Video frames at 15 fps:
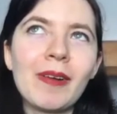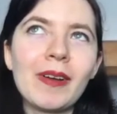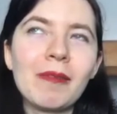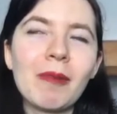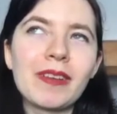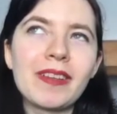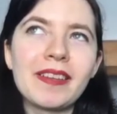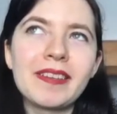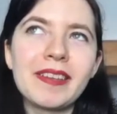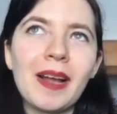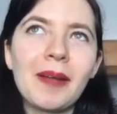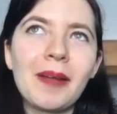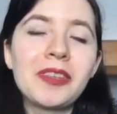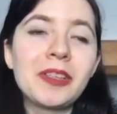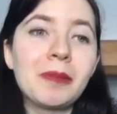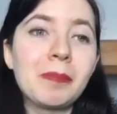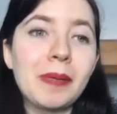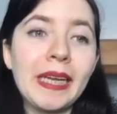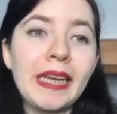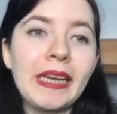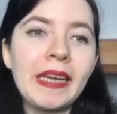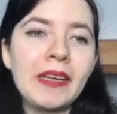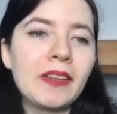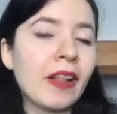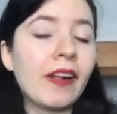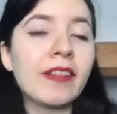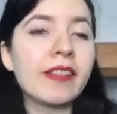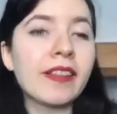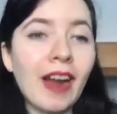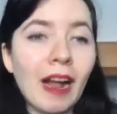what those terms should be. But
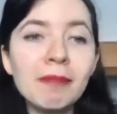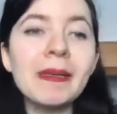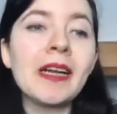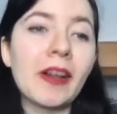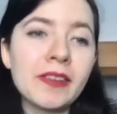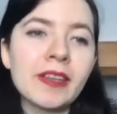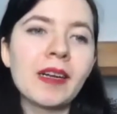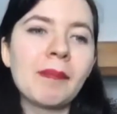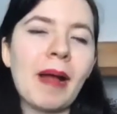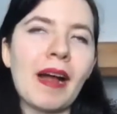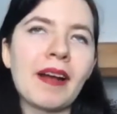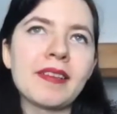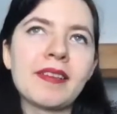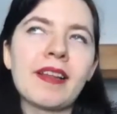there have been other comparisons.